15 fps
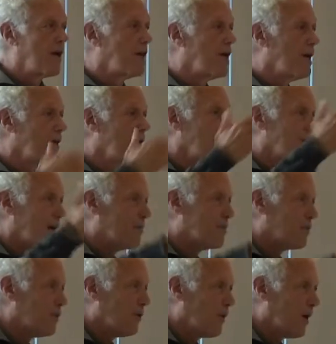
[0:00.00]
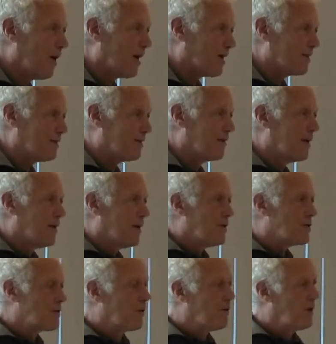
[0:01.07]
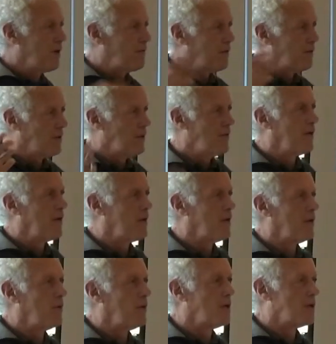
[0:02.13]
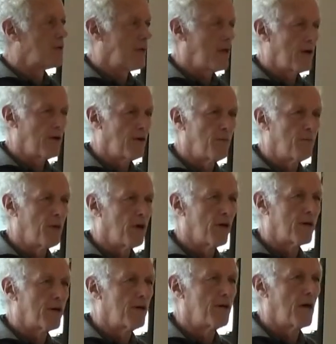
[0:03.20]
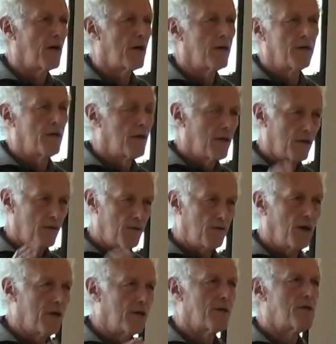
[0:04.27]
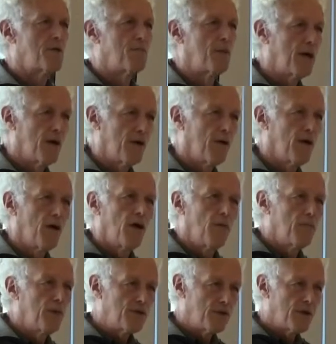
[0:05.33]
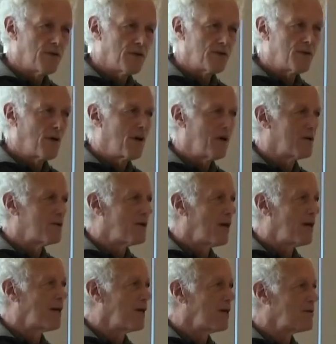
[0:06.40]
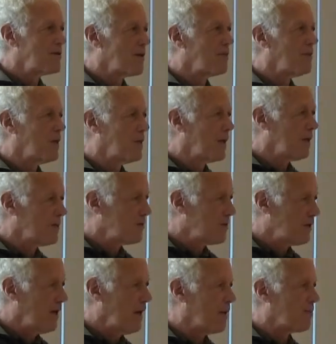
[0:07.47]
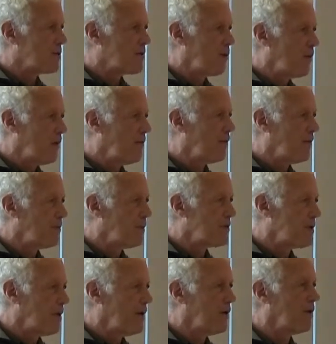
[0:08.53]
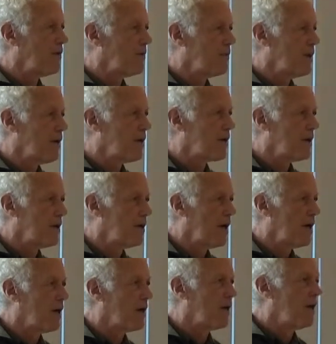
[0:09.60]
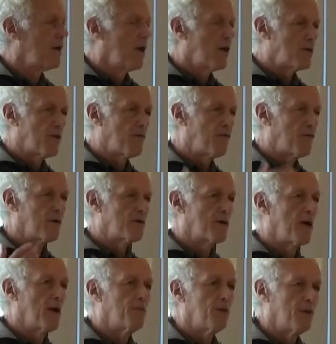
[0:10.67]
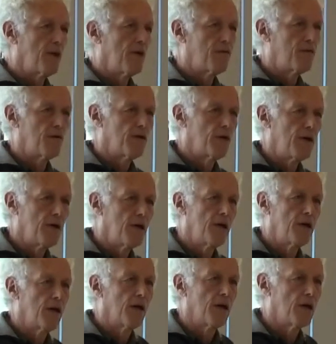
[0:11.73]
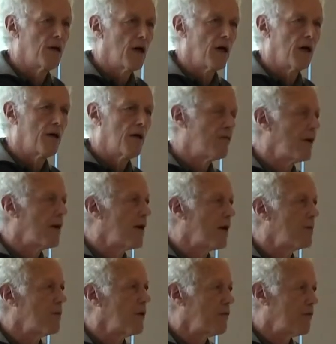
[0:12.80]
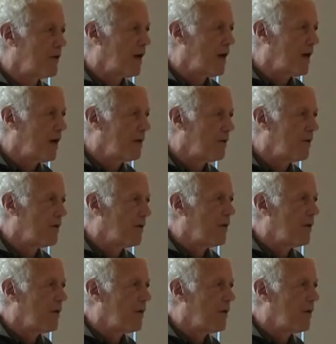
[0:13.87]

at any depth you want. So if you're living with a standard American diet, do not despair, but just start taking some little steps away from the standard American diet. diet. So for example, if you're eating a lot of animal fat,